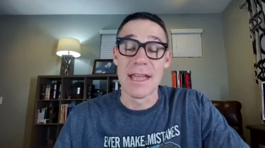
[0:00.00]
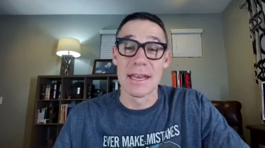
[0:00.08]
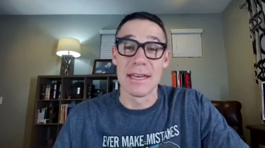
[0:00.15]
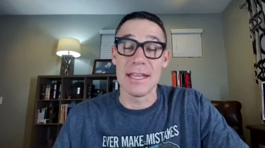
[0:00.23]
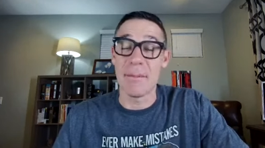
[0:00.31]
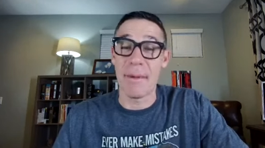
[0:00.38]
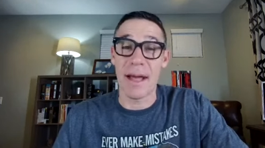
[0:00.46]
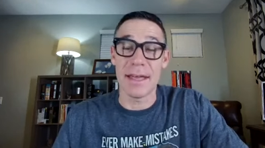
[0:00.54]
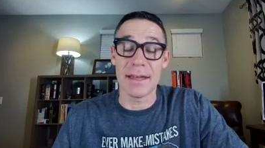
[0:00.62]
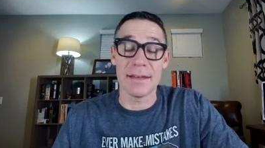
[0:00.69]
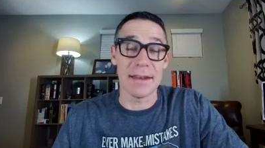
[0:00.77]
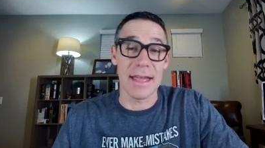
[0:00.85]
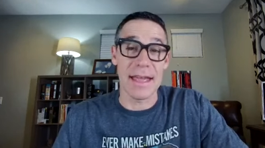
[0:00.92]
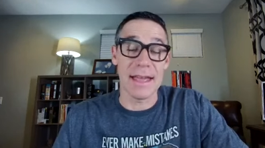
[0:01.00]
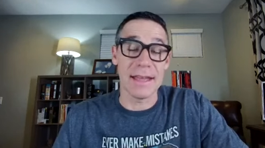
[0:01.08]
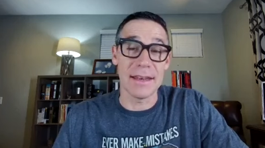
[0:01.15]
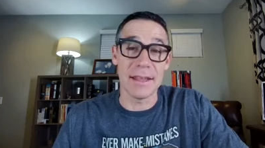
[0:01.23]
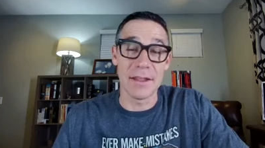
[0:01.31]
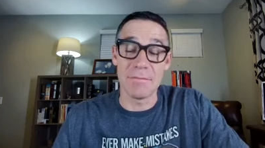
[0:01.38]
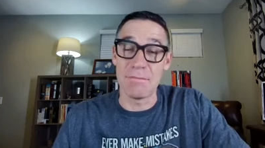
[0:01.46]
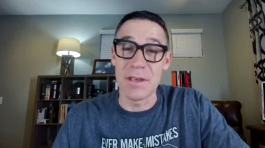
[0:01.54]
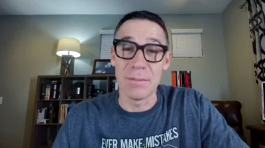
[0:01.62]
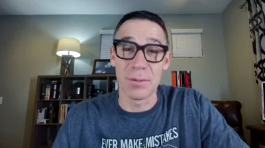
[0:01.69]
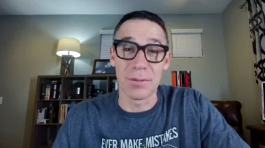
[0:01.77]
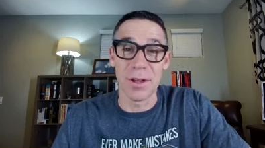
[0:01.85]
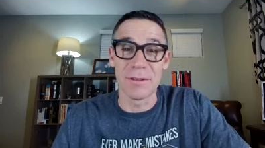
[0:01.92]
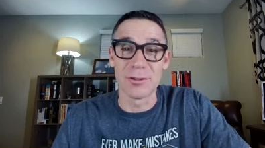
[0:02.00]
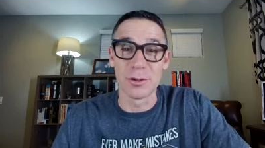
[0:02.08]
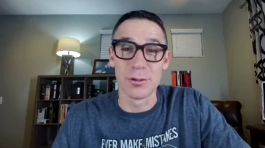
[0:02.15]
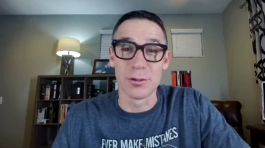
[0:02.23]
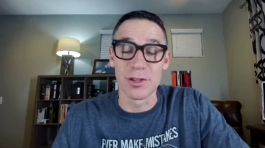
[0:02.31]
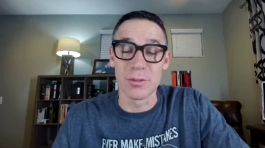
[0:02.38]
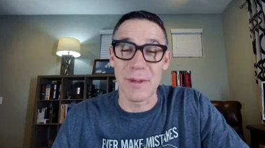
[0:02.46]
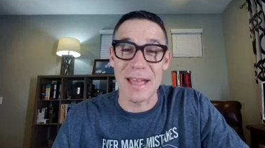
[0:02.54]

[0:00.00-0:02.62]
Nehemiah and the people of Jerusalem